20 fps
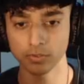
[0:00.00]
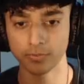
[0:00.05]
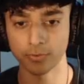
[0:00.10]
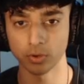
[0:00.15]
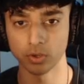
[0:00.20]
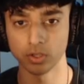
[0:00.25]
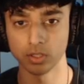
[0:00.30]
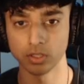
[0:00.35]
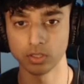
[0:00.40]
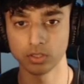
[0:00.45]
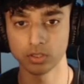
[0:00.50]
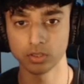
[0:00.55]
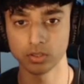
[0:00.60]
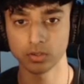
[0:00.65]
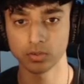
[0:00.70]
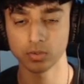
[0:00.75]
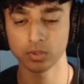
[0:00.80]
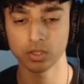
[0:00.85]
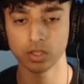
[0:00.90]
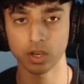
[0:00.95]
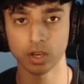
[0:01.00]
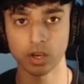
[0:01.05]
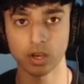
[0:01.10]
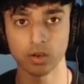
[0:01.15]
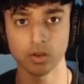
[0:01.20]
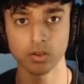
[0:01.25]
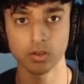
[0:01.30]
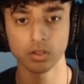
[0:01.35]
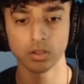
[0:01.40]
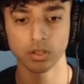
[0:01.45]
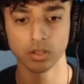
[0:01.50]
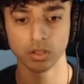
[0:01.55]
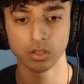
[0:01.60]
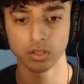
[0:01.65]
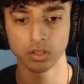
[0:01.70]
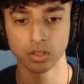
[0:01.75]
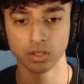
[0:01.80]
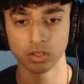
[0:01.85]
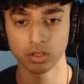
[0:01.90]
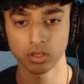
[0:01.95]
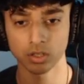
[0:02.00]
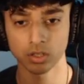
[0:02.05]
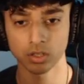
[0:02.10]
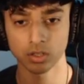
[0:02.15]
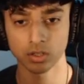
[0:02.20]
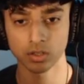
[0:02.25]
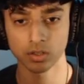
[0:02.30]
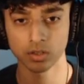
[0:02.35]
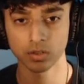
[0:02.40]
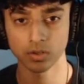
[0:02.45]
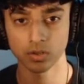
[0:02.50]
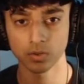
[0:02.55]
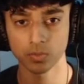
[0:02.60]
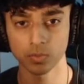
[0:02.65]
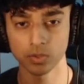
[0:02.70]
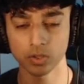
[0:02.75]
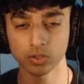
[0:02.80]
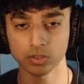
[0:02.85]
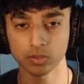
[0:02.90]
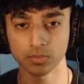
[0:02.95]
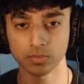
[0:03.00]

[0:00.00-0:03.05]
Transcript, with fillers: footage. What the hell? We got some